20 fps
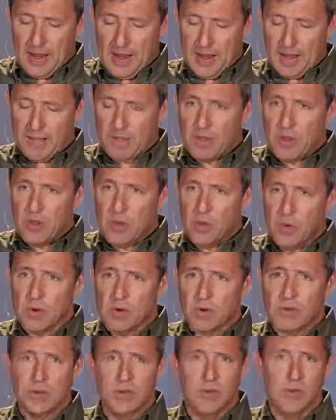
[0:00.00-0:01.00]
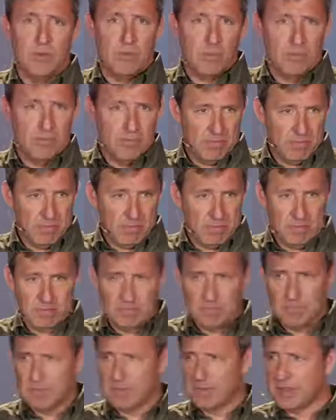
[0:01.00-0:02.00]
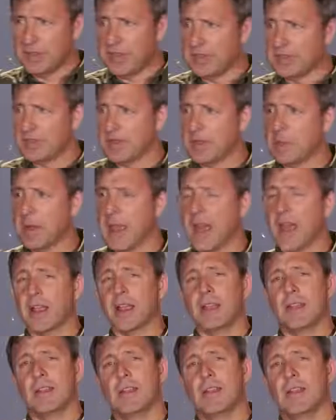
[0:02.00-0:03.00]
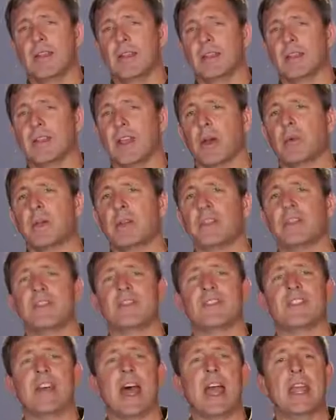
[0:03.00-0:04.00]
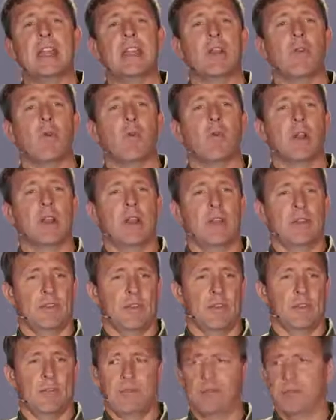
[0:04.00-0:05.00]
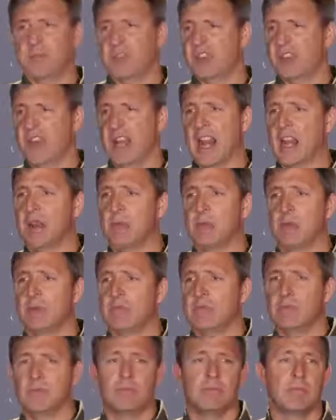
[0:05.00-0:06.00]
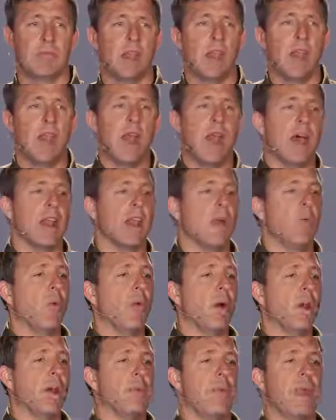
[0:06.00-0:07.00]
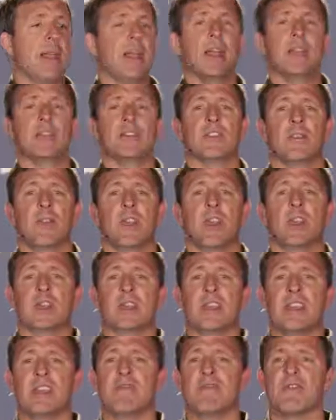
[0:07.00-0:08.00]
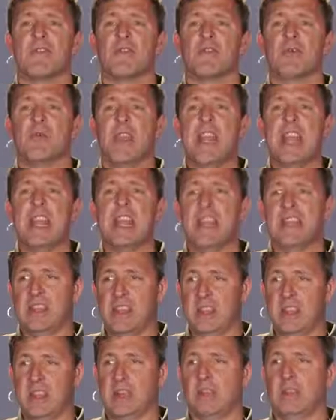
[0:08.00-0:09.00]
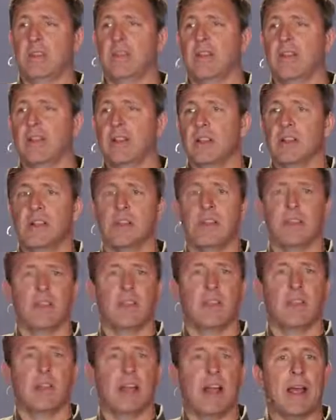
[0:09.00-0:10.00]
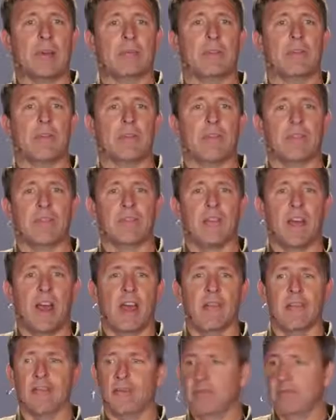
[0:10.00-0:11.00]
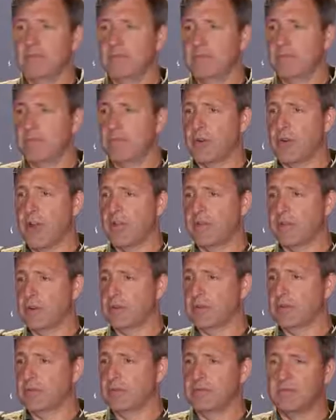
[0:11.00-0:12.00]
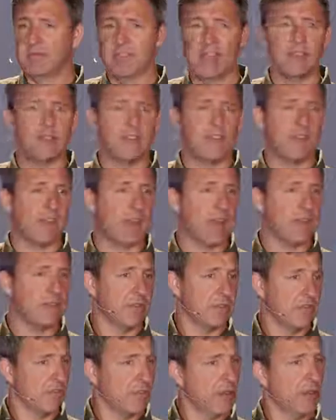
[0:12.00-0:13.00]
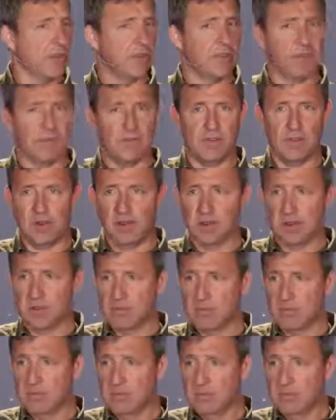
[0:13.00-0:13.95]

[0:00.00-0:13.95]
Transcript: If you were to, say, sit back, say, I want to design an organism, just an animal, and I want to make it so that it'll live through anything. It'll absolutely survive forever, tens of thousands, millions of years.